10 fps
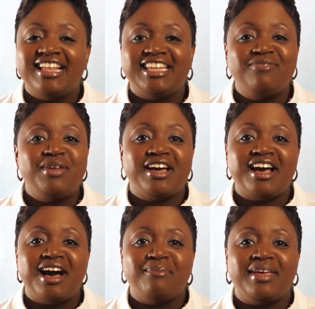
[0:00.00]
Leave me a
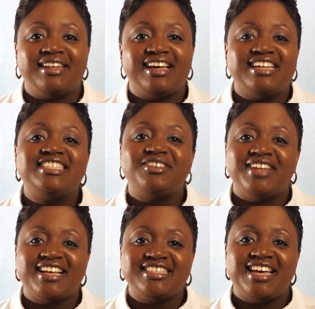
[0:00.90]
comment. Until
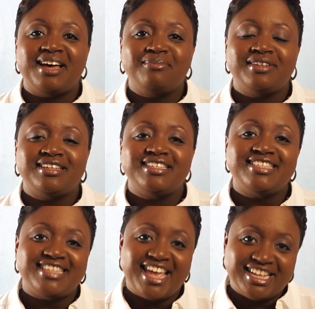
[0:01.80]
next time,
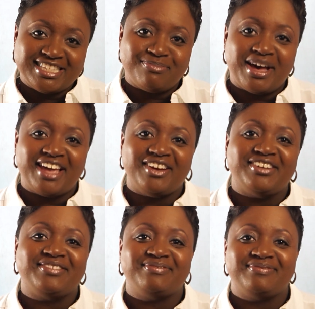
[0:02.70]
stay inspired.